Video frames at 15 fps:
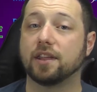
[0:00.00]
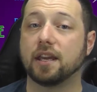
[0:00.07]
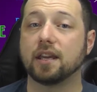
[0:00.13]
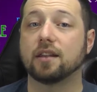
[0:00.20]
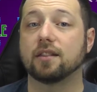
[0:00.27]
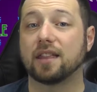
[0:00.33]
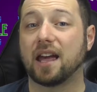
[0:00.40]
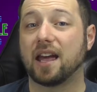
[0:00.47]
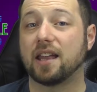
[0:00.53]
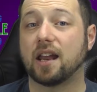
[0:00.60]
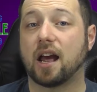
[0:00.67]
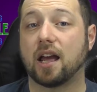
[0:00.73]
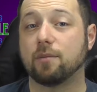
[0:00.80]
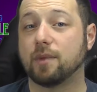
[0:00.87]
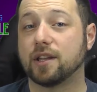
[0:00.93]
thing that
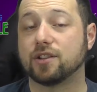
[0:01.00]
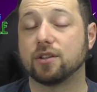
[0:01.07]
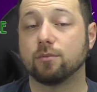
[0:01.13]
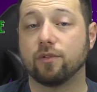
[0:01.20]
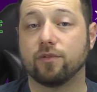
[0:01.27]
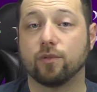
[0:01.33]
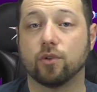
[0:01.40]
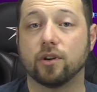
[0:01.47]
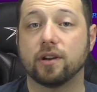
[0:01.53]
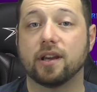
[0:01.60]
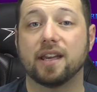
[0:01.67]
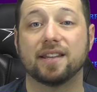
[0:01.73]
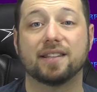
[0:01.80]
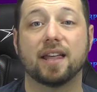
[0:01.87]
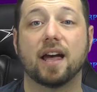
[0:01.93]
I mentioned before
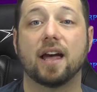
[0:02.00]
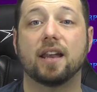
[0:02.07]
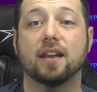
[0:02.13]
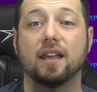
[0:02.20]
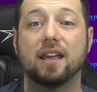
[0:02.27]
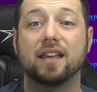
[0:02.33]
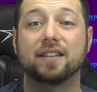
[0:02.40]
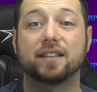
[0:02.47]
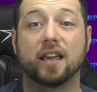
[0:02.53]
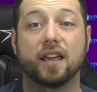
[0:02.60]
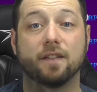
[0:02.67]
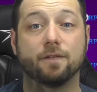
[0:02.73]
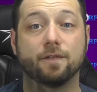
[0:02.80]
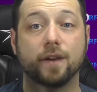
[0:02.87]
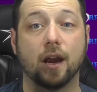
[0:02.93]
is that it's
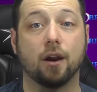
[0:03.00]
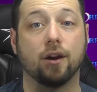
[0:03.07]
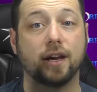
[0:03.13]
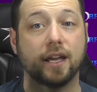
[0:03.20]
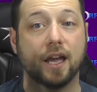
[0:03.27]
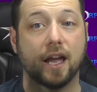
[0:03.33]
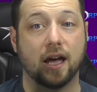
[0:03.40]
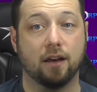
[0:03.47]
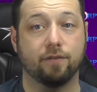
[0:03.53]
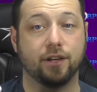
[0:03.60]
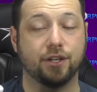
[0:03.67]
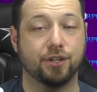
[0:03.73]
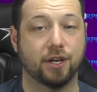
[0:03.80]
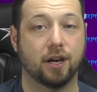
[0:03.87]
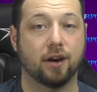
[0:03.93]
a very
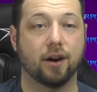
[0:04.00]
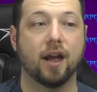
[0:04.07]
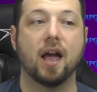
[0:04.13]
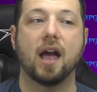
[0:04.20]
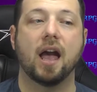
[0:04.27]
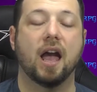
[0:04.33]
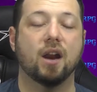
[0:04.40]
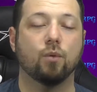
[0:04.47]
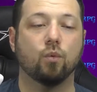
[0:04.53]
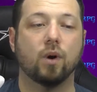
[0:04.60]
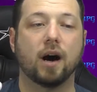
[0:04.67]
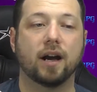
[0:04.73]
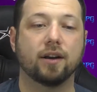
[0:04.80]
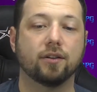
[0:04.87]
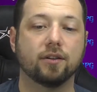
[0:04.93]
heavy chair. And
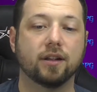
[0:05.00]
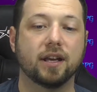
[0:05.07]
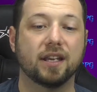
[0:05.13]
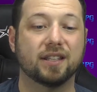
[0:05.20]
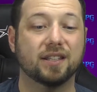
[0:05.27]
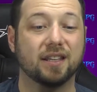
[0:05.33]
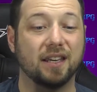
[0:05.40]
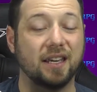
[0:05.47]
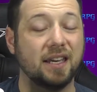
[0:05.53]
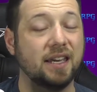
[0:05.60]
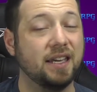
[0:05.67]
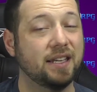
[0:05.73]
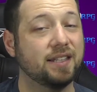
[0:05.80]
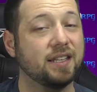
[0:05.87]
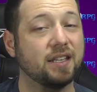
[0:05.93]
while it's
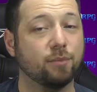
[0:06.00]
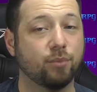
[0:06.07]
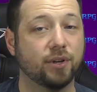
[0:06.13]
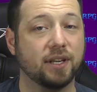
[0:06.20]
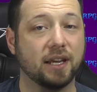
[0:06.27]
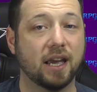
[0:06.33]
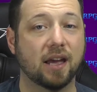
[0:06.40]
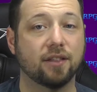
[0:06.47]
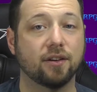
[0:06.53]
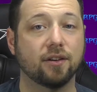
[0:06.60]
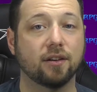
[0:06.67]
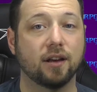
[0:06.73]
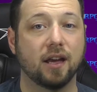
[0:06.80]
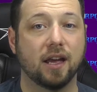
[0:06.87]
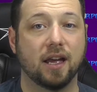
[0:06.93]
easy to put
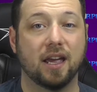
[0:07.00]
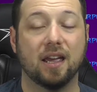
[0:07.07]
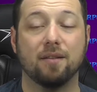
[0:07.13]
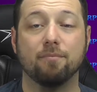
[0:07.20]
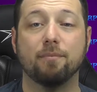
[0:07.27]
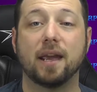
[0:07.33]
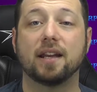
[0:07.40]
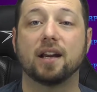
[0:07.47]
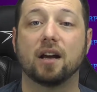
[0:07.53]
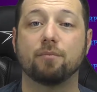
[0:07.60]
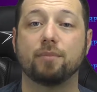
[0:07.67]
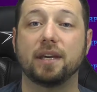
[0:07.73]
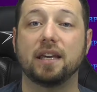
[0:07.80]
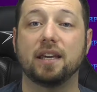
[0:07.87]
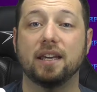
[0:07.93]
together, it may
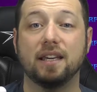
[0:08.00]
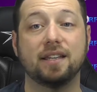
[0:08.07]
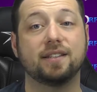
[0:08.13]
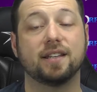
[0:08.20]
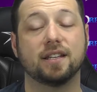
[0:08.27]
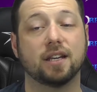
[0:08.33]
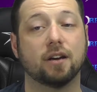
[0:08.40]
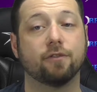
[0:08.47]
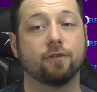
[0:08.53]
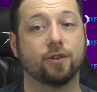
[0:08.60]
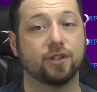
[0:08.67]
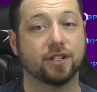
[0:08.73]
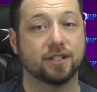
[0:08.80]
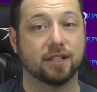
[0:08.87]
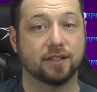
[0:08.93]
not be easy enough for
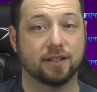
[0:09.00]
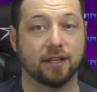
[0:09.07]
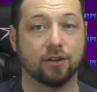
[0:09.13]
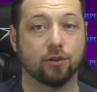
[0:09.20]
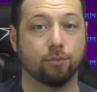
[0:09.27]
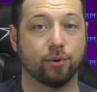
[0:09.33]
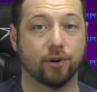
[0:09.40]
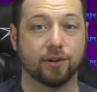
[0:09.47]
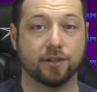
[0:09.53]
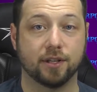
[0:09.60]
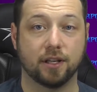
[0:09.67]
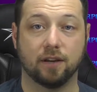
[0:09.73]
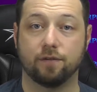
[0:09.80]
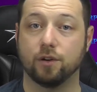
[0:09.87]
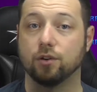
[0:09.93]
just a single person.
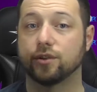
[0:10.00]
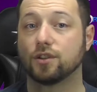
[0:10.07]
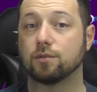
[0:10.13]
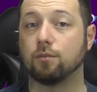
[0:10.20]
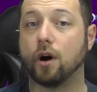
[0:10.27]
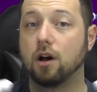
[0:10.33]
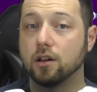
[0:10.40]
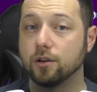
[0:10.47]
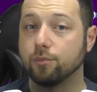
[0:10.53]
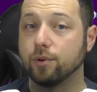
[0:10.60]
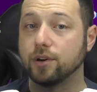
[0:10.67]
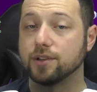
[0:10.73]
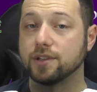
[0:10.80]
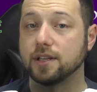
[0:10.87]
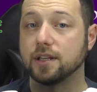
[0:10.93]
If you're a smaller
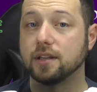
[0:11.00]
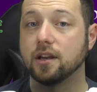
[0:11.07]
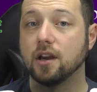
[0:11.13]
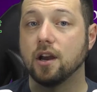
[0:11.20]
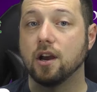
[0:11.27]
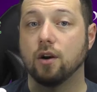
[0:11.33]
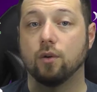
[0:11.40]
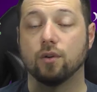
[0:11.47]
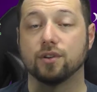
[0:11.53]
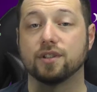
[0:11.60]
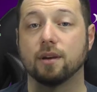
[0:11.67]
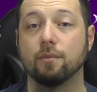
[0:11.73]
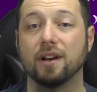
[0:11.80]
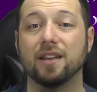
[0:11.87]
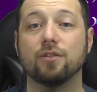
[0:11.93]
person or
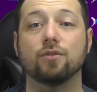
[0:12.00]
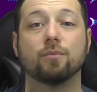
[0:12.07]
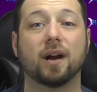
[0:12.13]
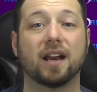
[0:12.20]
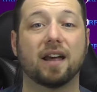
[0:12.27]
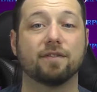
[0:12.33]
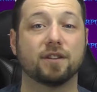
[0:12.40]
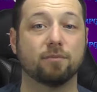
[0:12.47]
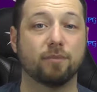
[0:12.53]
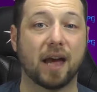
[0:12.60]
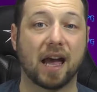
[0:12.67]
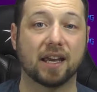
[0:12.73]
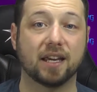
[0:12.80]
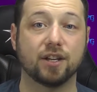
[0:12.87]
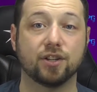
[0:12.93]
somebody who might have some
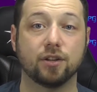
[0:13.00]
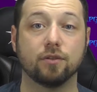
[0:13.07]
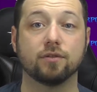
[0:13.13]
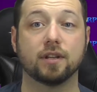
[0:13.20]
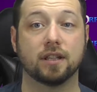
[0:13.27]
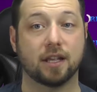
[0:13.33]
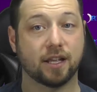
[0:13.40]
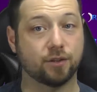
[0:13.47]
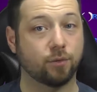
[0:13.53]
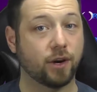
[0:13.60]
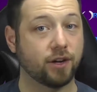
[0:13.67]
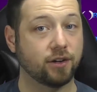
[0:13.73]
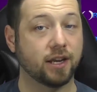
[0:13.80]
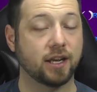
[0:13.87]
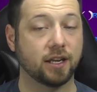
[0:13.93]
back issues and that's
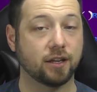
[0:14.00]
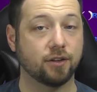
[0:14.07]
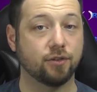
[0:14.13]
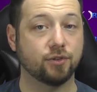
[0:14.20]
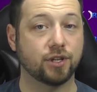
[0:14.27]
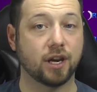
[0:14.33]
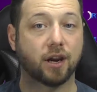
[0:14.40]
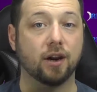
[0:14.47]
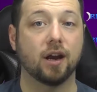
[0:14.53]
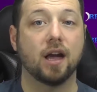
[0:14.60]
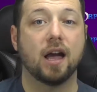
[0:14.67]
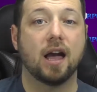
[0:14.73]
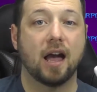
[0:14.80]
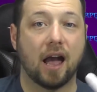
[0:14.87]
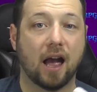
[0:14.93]
why you're getting a new chair,
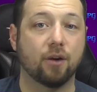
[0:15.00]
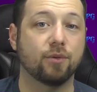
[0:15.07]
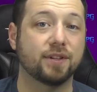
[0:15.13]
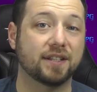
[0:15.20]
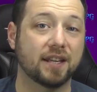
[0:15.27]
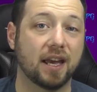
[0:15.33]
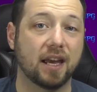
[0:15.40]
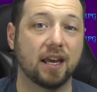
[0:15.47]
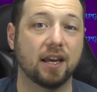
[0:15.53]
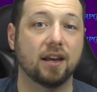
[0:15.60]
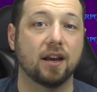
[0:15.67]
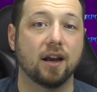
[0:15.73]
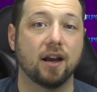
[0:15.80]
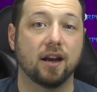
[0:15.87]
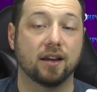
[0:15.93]
I would say
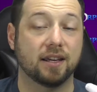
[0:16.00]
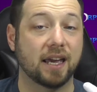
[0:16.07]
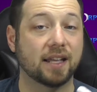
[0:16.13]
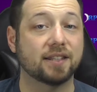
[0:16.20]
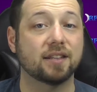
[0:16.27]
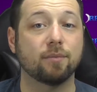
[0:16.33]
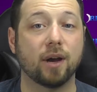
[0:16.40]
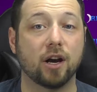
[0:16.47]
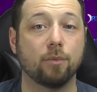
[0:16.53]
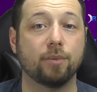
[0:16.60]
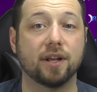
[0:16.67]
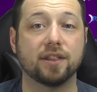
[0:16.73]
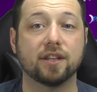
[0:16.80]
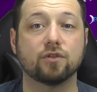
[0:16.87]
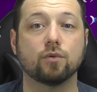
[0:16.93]
get some help
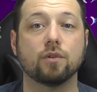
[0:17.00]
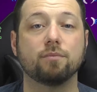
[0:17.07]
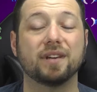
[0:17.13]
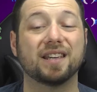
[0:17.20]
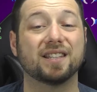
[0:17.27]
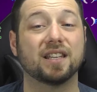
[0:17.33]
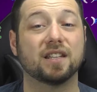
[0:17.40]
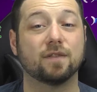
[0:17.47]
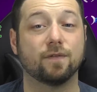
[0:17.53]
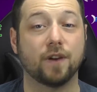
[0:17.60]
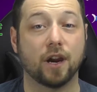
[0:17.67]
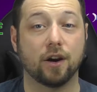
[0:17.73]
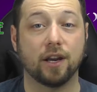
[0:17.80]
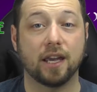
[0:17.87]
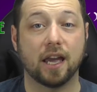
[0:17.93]
on this one because it's
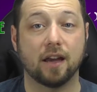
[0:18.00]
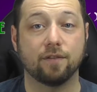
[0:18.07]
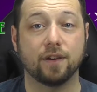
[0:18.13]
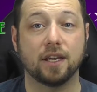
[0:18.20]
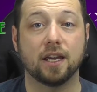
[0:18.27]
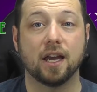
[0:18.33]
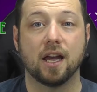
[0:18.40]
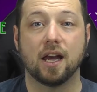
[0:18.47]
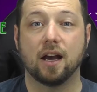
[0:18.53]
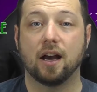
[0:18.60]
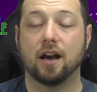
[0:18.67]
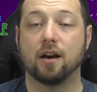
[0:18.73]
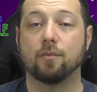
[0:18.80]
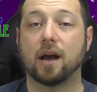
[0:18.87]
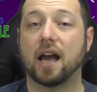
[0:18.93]
very heavy.
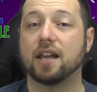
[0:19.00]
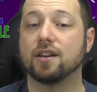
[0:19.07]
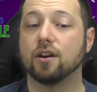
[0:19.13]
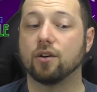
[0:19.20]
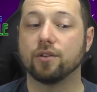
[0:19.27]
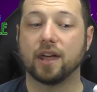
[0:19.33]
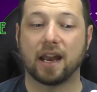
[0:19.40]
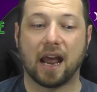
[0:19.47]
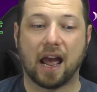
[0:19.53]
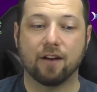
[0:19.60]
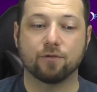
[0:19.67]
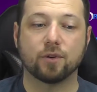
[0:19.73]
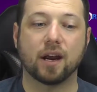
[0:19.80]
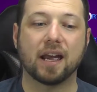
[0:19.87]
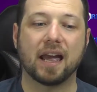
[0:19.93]
I know that
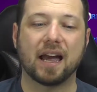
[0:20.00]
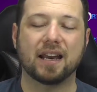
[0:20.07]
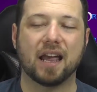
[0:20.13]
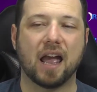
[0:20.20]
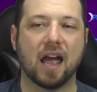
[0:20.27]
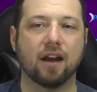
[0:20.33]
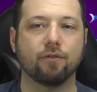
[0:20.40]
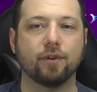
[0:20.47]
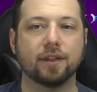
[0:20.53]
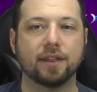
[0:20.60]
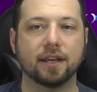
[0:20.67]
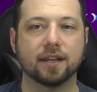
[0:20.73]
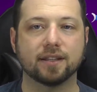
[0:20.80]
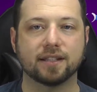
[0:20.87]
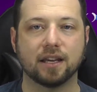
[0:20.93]
after I had
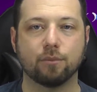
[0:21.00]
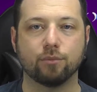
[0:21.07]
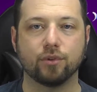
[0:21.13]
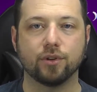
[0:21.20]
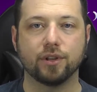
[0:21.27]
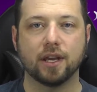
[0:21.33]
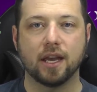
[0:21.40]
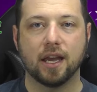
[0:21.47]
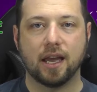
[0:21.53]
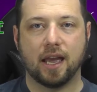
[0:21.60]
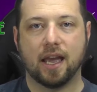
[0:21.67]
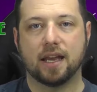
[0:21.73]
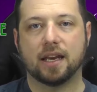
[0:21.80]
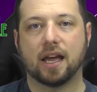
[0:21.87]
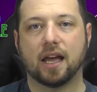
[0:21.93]
everything assembled
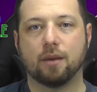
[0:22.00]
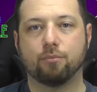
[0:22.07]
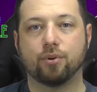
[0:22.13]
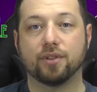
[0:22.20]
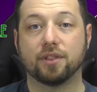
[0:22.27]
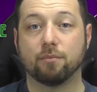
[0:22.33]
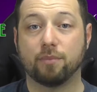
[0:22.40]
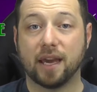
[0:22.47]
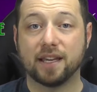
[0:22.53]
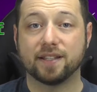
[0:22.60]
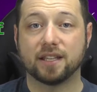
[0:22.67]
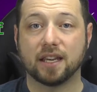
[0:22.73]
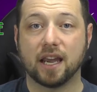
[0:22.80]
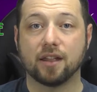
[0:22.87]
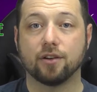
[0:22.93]
and I put the
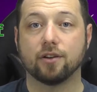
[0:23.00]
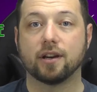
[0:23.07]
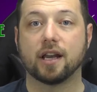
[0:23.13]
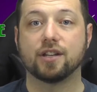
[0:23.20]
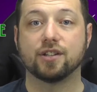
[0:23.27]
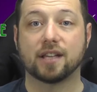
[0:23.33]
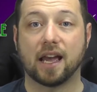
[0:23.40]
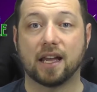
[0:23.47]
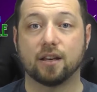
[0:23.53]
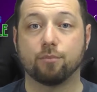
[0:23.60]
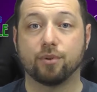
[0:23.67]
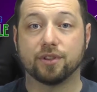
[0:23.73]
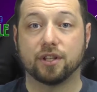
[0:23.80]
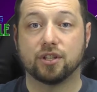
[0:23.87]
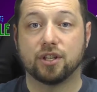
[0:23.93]
base together and I just had to
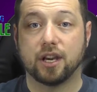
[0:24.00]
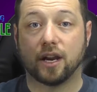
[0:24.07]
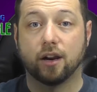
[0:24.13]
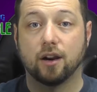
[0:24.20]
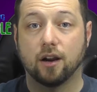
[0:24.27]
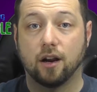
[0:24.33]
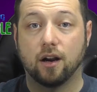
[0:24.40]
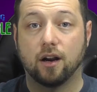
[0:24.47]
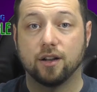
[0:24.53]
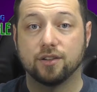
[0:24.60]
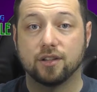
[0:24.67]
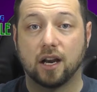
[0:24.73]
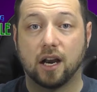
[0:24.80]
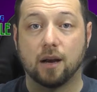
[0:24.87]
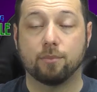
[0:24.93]
put the chair on
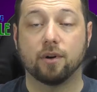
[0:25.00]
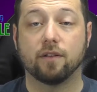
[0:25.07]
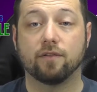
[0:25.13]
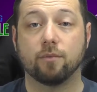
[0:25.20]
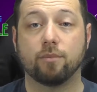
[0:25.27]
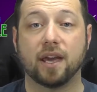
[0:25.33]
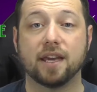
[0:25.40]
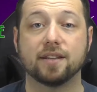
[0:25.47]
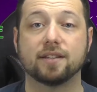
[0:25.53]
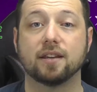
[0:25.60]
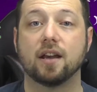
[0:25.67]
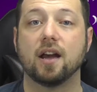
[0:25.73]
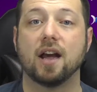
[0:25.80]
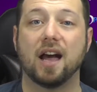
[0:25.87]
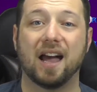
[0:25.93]
top of the base,
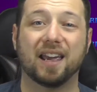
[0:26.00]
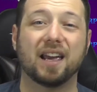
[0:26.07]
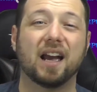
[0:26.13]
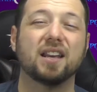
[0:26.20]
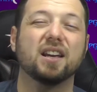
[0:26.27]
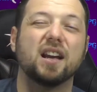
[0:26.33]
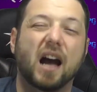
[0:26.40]
I kind of